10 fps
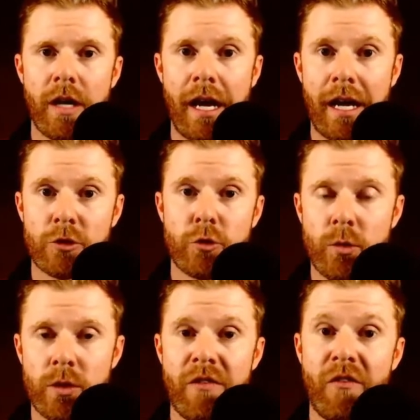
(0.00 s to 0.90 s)

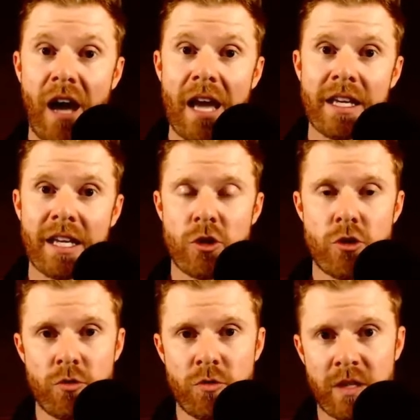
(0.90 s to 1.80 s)
actually finding
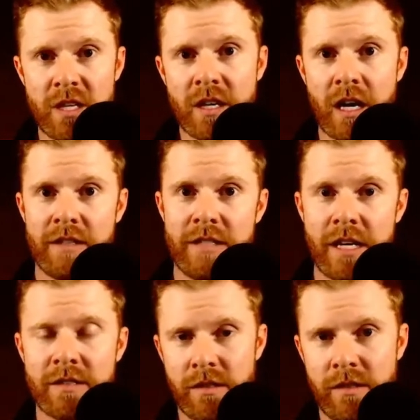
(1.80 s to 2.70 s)
issues within the
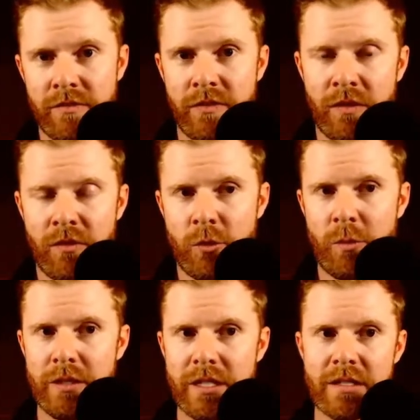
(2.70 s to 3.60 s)
context of a
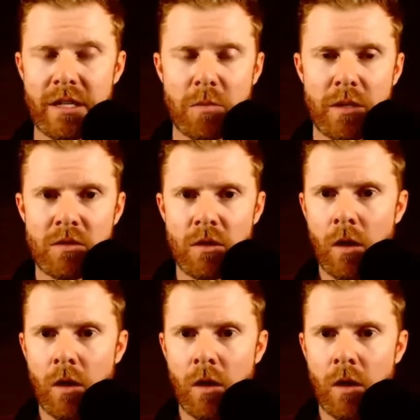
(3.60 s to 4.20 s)
vulnerability assessment. So